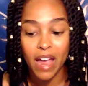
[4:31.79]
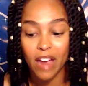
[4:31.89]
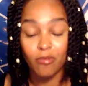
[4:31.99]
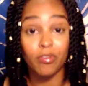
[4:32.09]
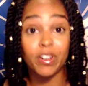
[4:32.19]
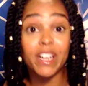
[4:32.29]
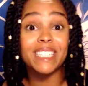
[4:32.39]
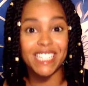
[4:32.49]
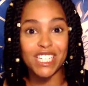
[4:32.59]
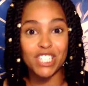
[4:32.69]
and
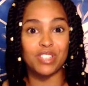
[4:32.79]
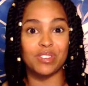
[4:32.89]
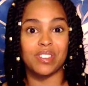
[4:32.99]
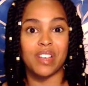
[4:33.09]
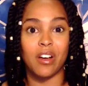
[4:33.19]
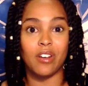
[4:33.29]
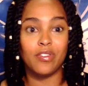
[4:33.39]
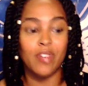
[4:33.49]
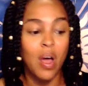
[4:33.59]
reteach yourself